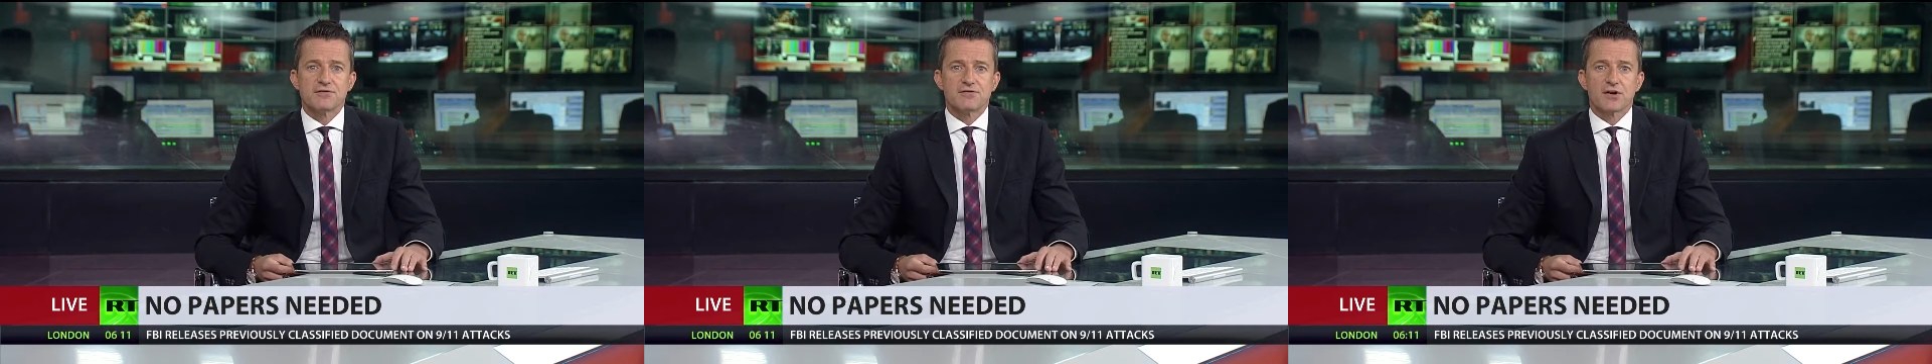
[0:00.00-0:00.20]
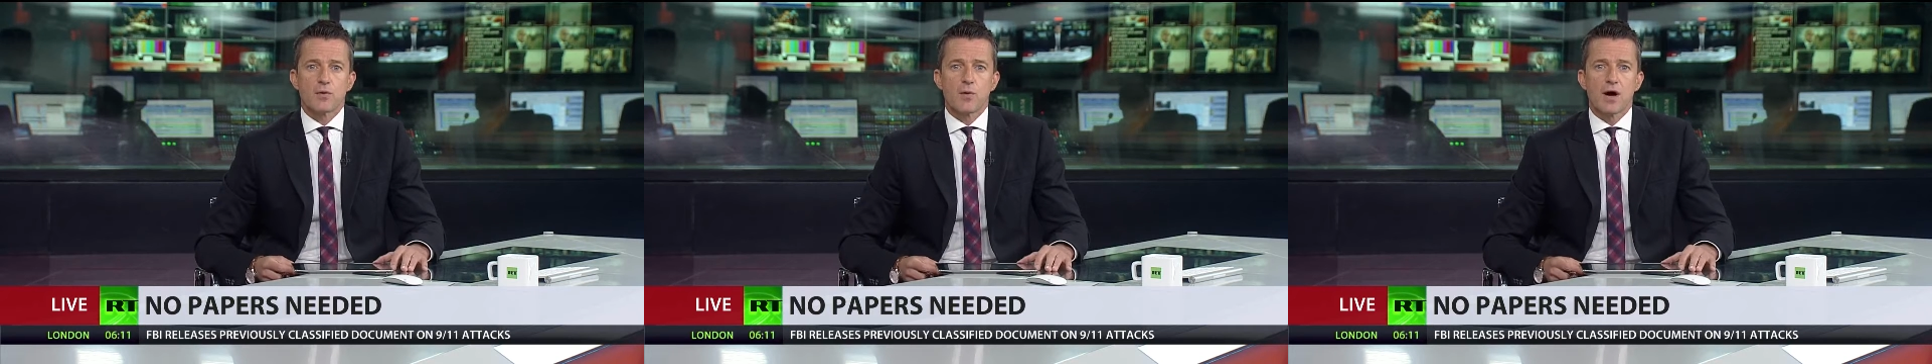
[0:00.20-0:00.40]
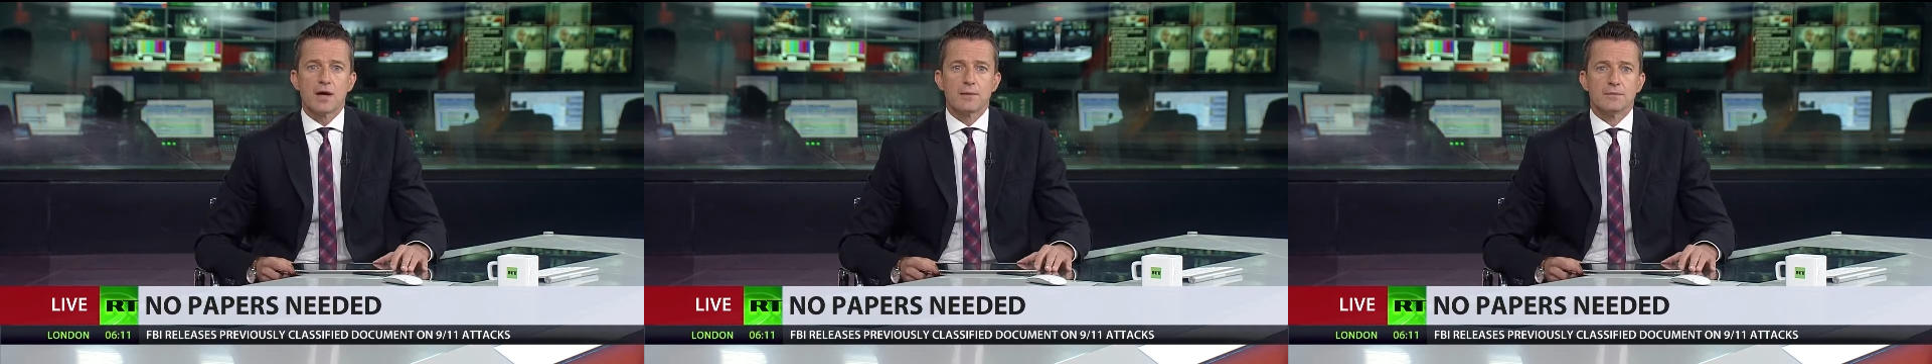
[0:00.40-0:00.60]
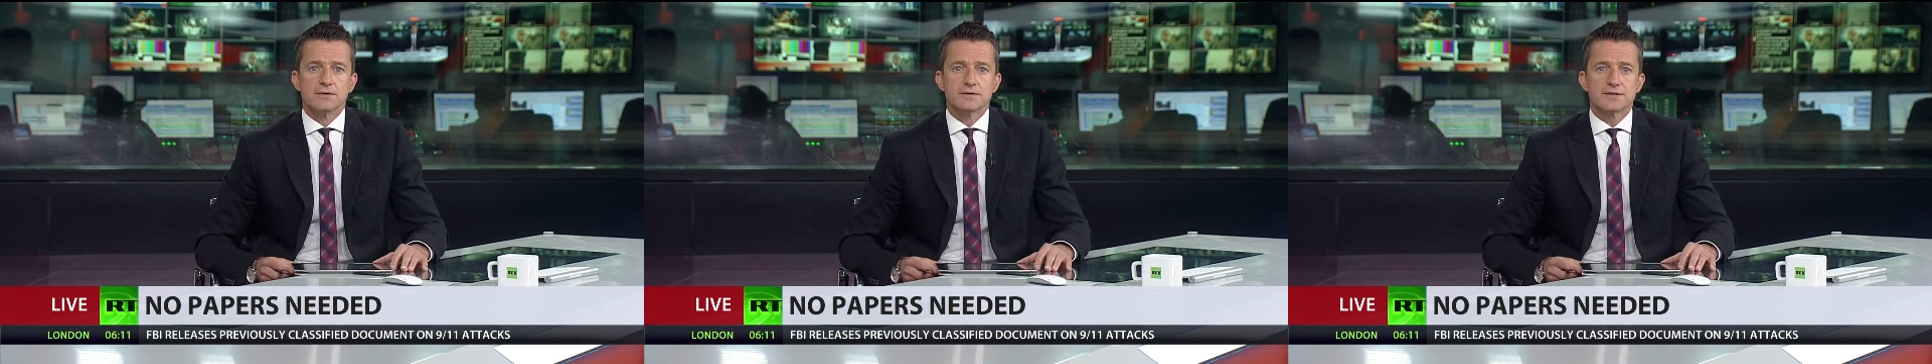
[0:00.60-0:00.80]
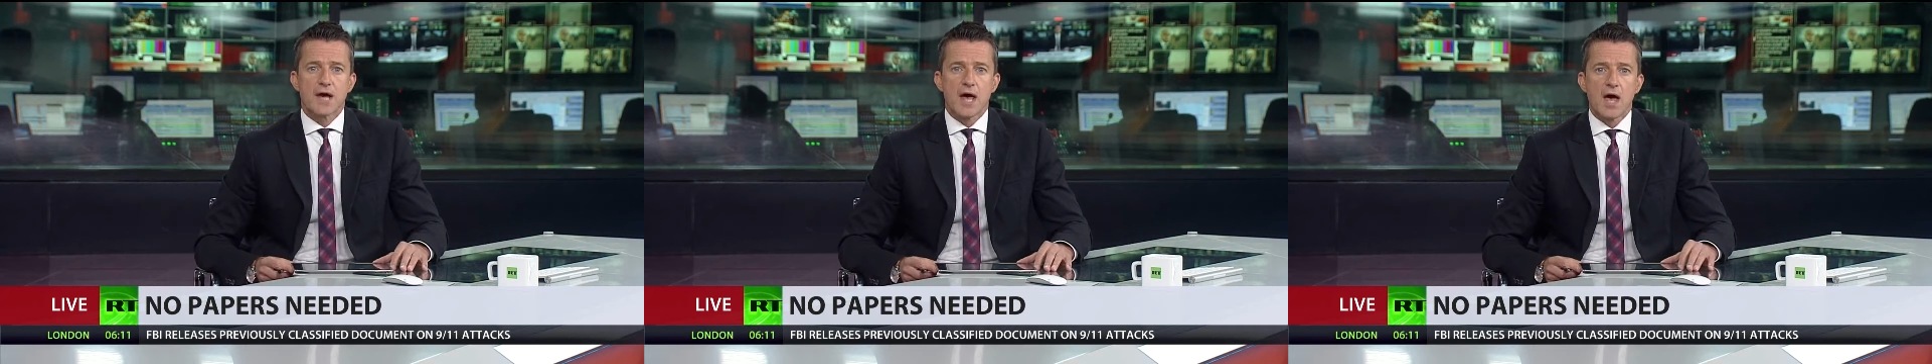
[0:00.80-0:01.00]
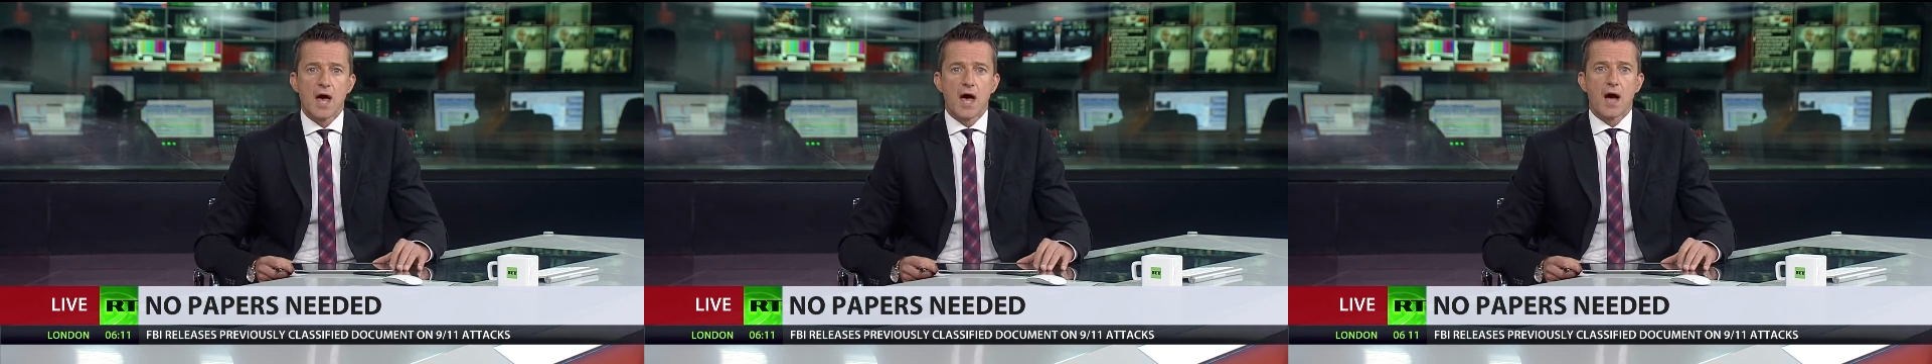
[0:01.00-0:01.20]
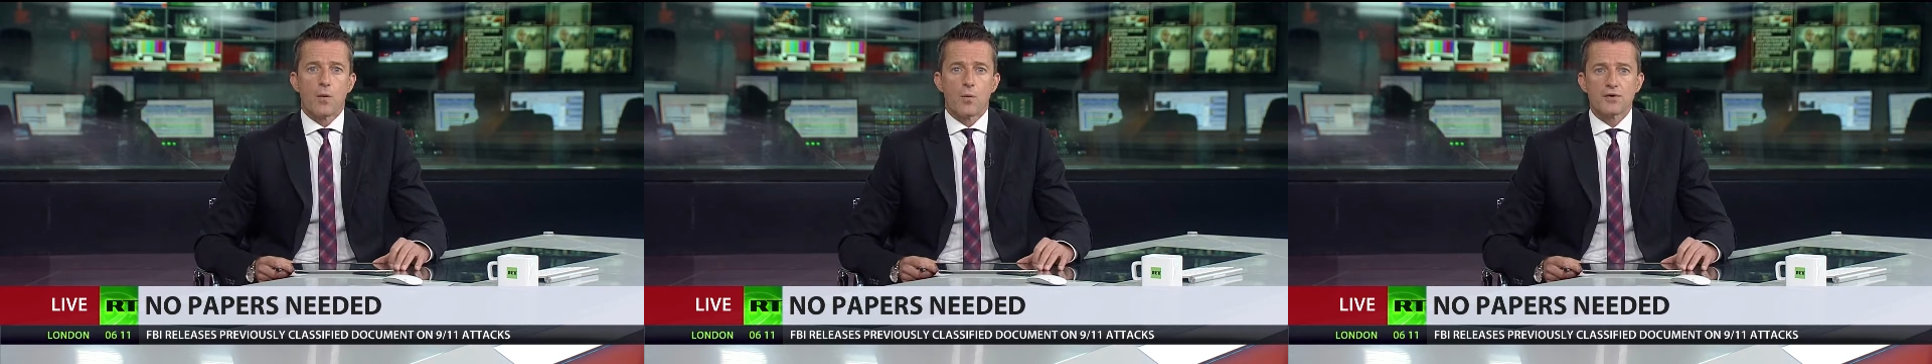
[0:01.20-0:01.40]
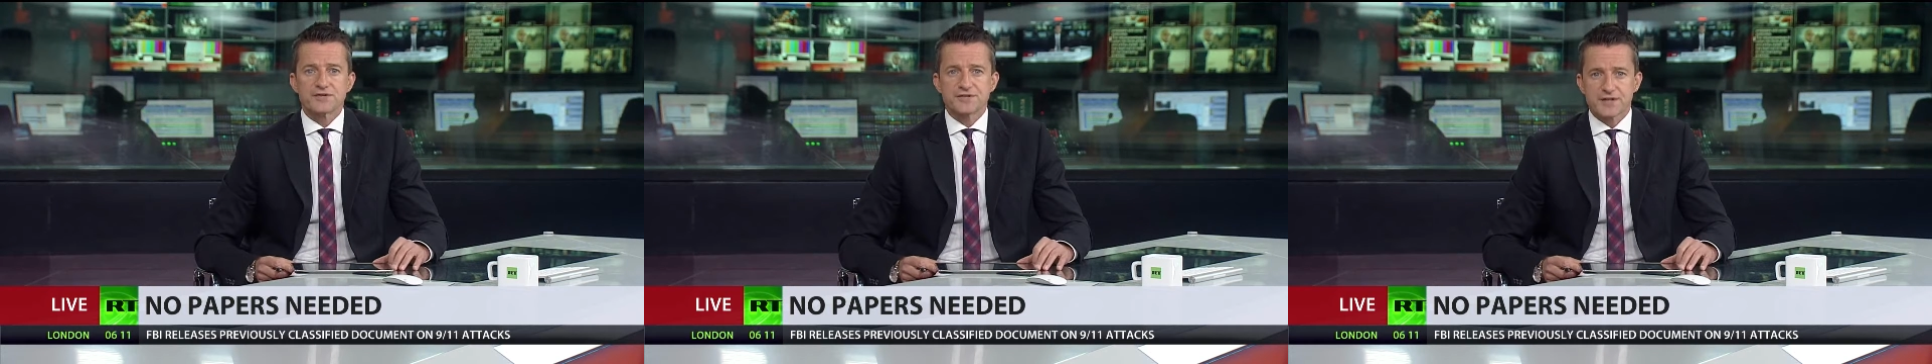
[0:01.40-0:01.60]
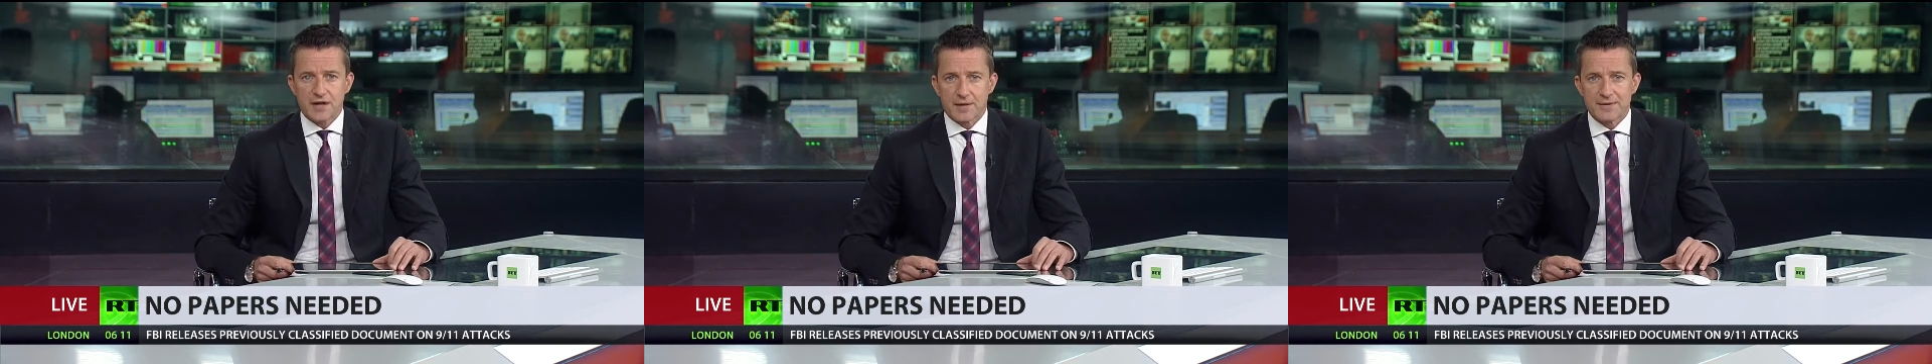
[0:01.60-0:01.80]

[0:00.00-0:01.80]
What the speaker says: The requirement was to